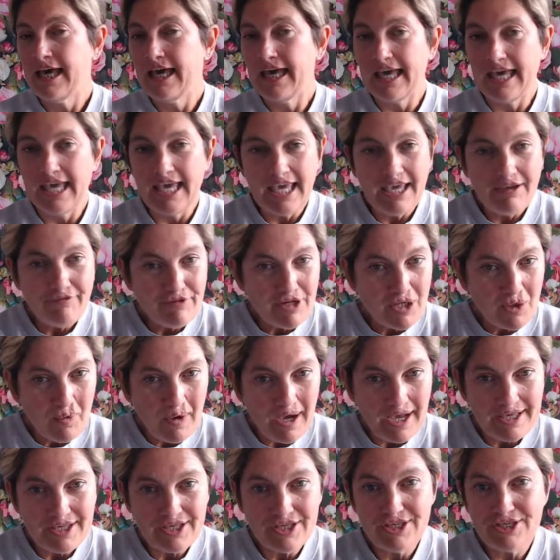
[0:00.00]
It
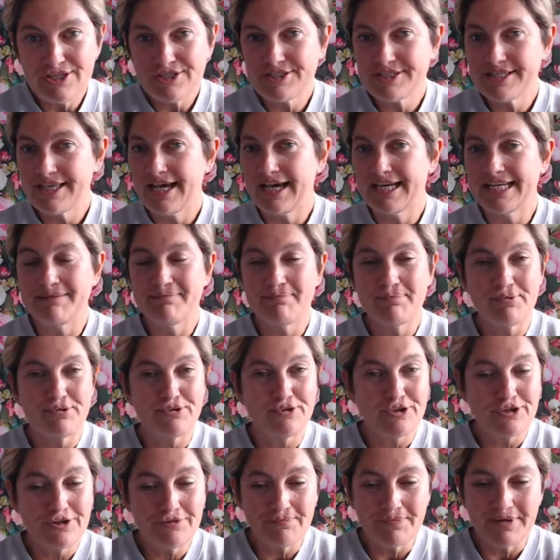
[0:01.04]
requires an
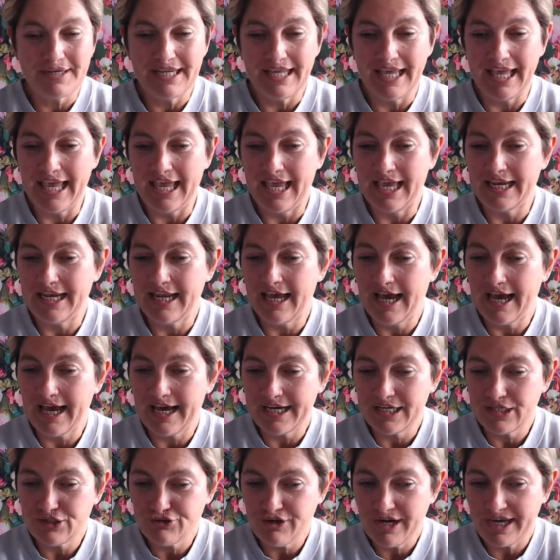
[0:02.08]
improvement in
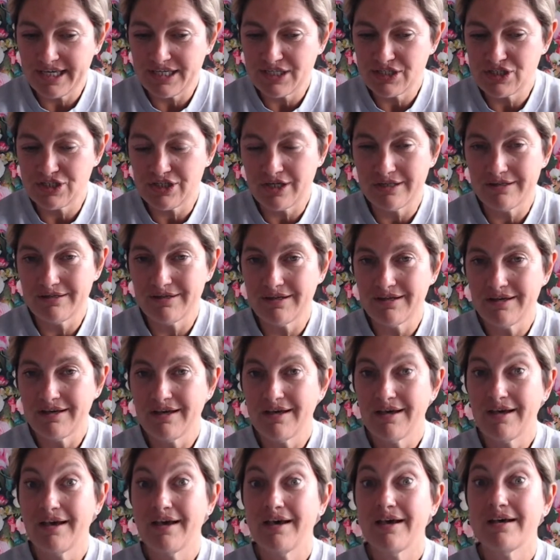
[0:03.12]
hydration,
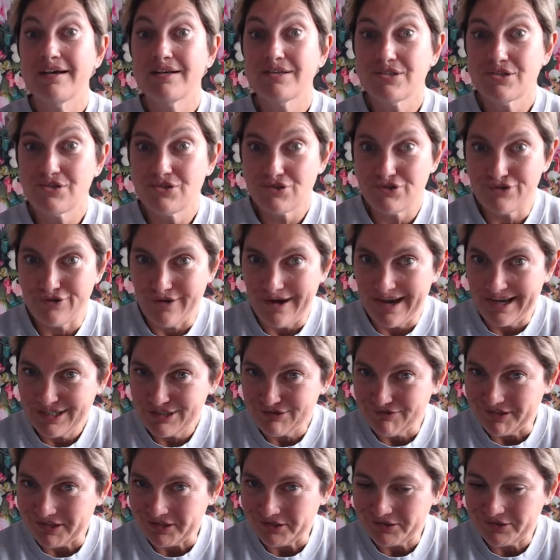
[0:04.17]
stress
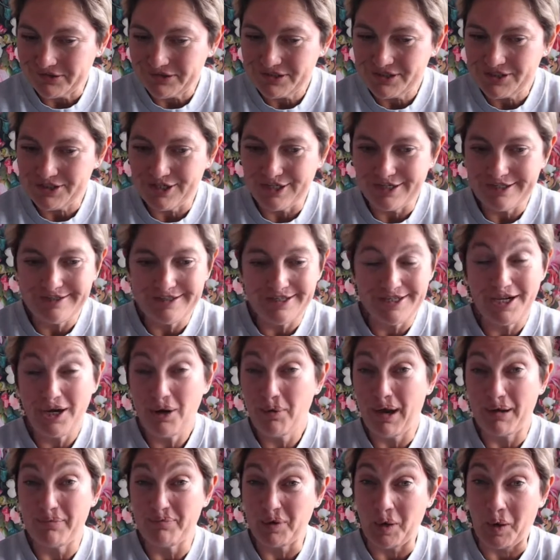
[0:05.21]
reduction, you know
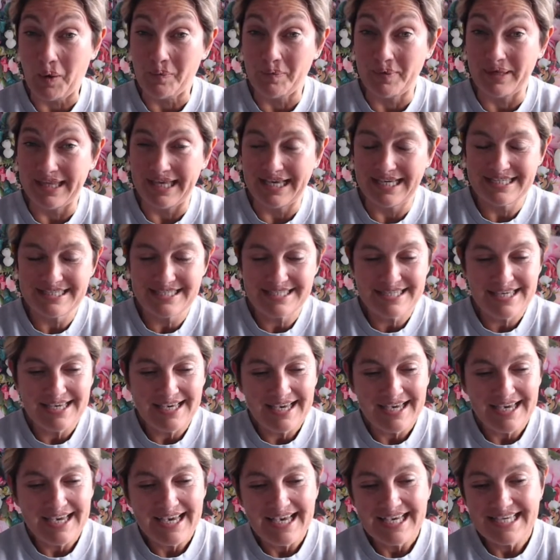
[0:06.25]
where I'm going with this,
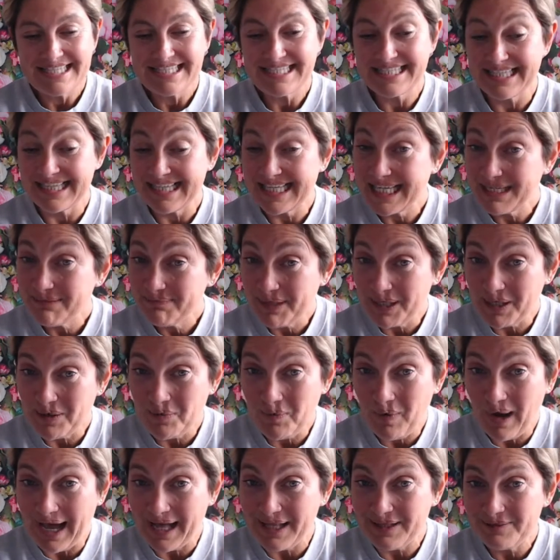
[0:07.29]
sleeping
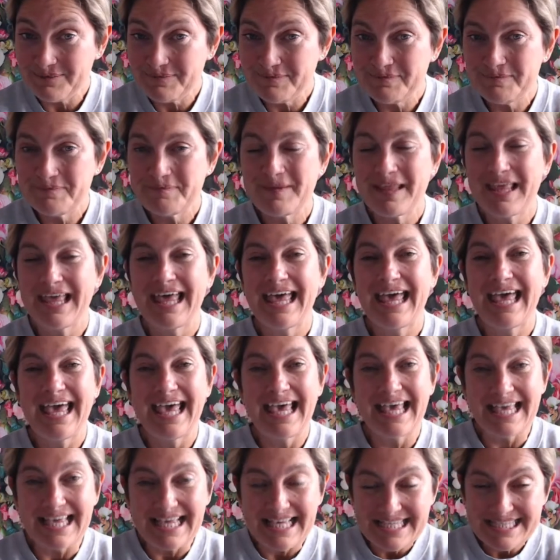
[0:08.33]
well,
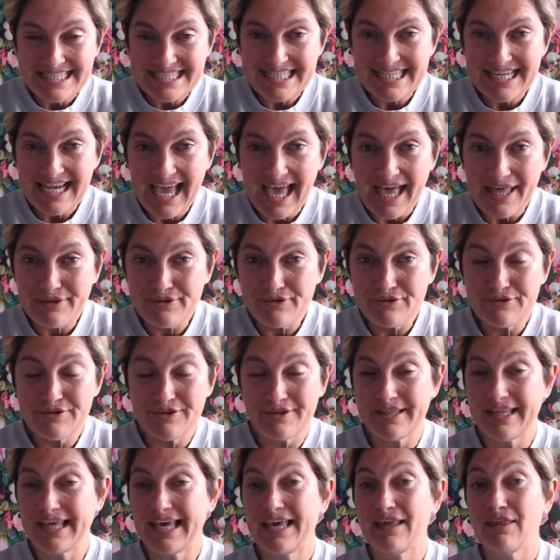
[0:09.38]
eating
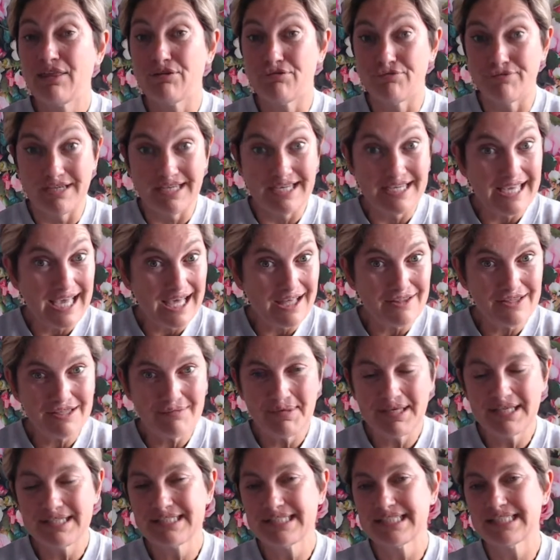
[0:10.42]
healthily, 3 healthy
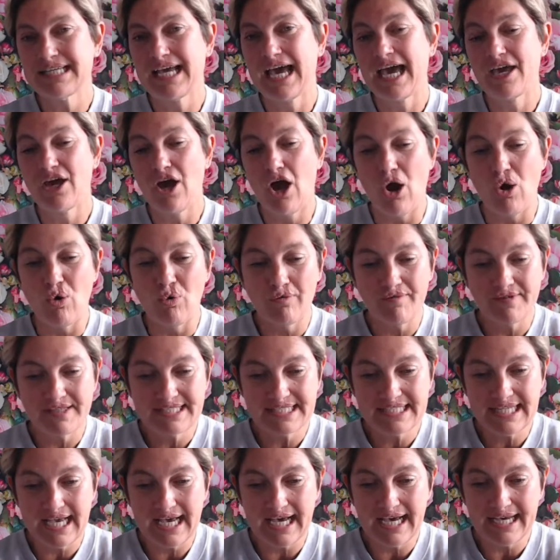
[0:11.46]
meals a day over
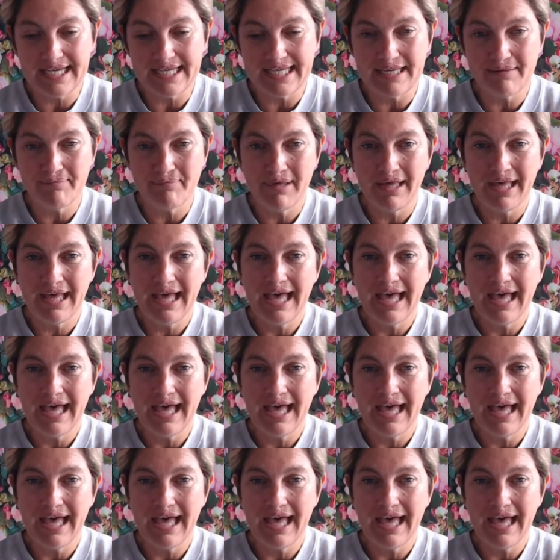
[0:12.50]
time.